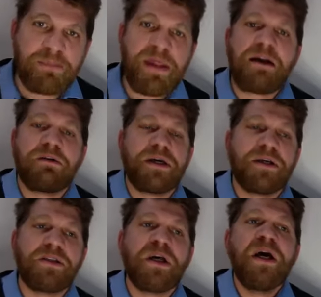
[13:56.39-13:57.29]
not
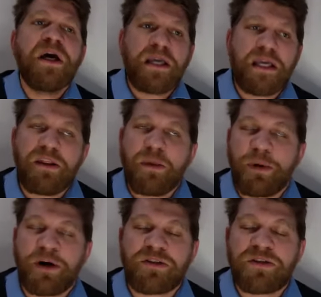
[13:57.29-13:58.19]
only is he the
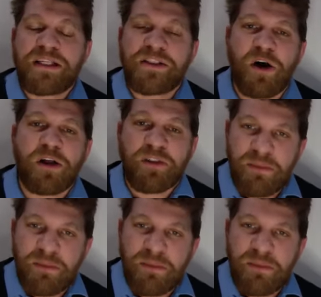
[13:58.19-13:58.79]
person that's fought